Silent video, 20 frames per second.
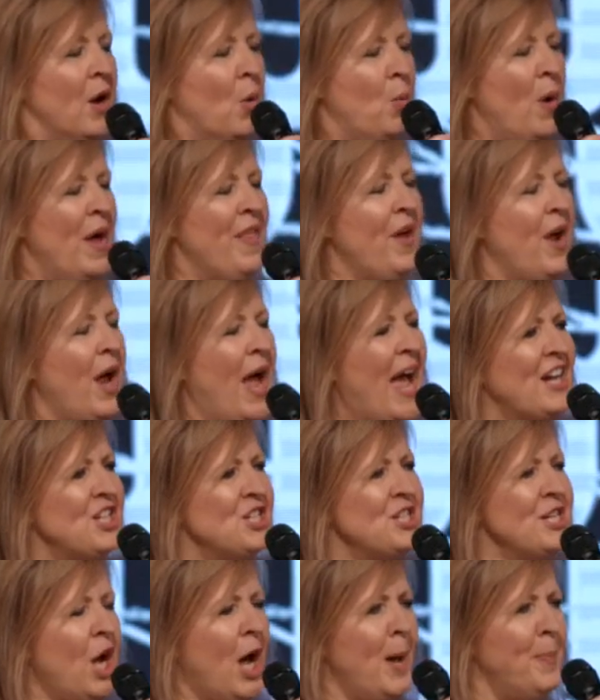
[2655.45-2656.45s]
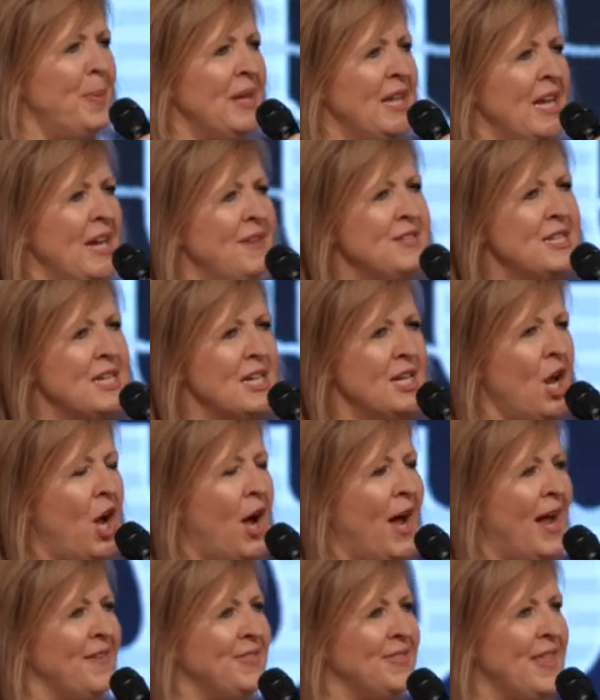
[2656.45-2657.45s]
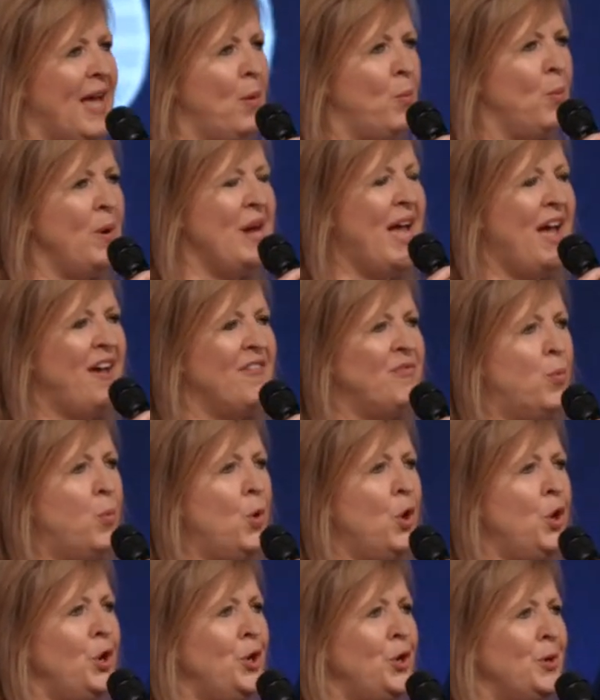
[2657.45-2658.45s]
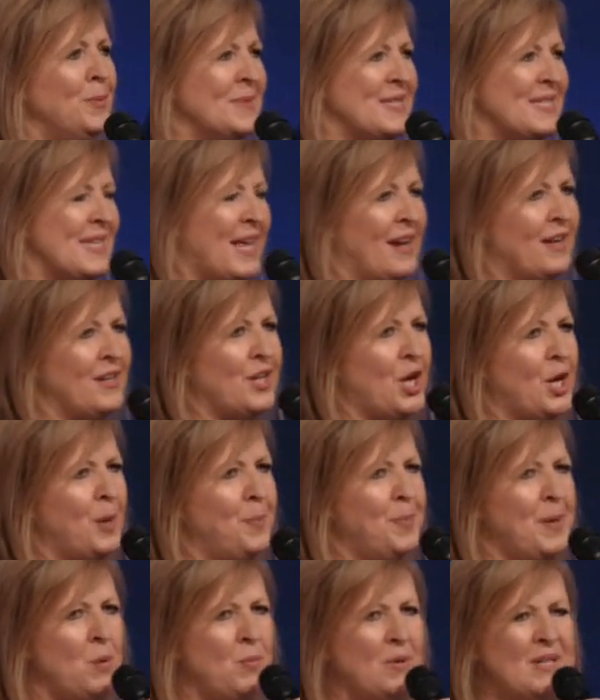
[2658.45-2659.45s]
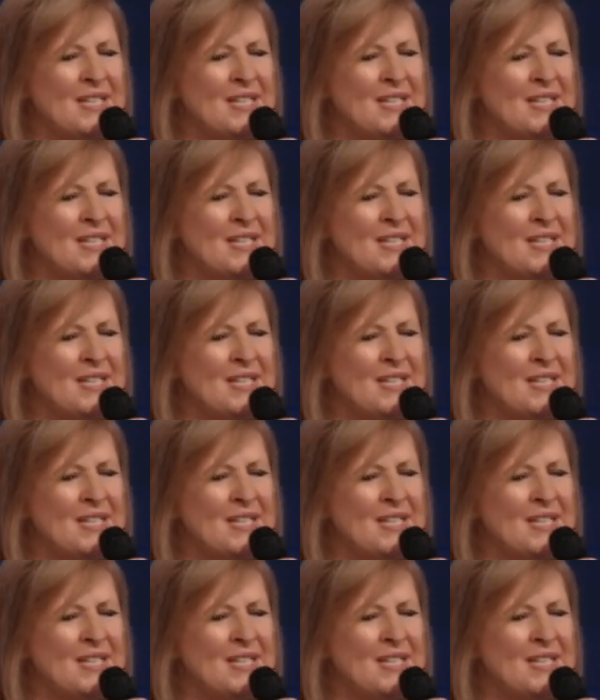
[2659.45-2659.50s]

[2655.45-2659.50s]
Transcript: whether actually I believe tonight that we have wombs that are going to be